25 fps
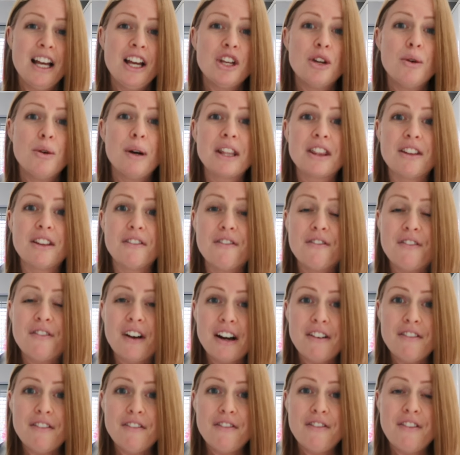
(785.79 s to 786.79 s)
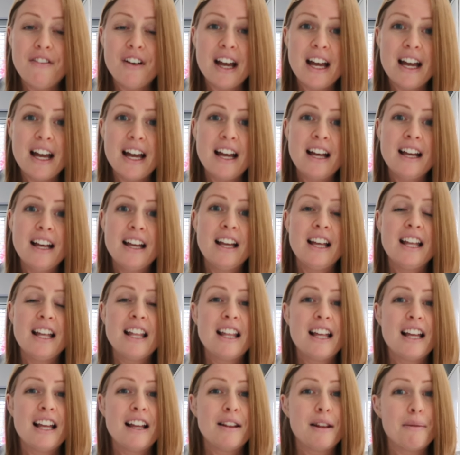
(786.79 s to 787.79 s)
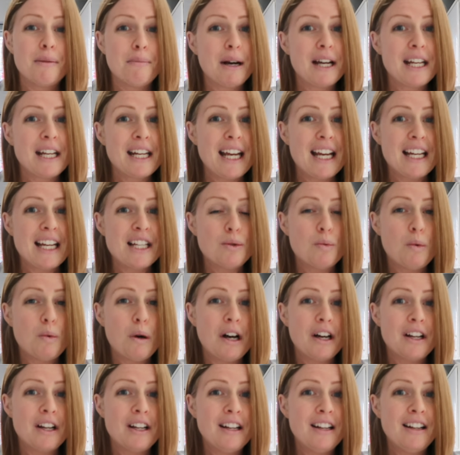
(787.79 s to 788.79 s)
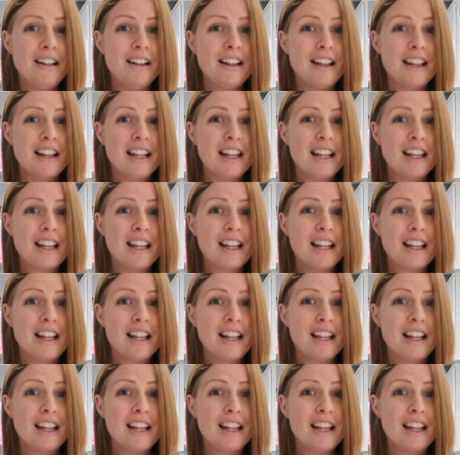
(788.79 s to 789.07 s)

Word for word: You had the fun fair, the Minehead one,